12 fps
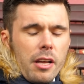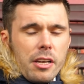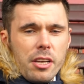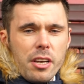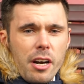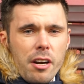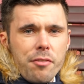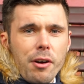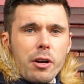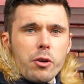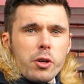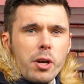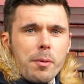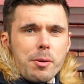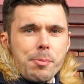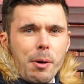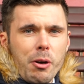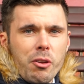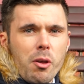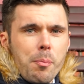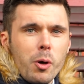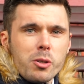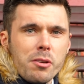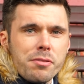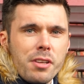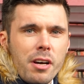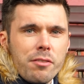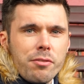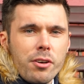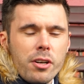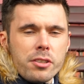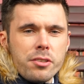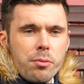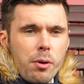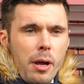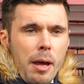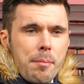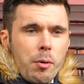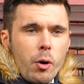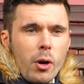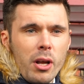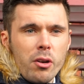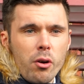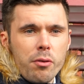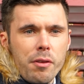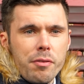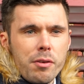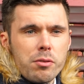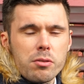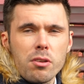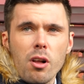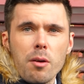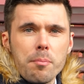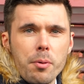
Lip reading: A year into fan ownership, it's been a really positive start for us on and off the field. There's a lot of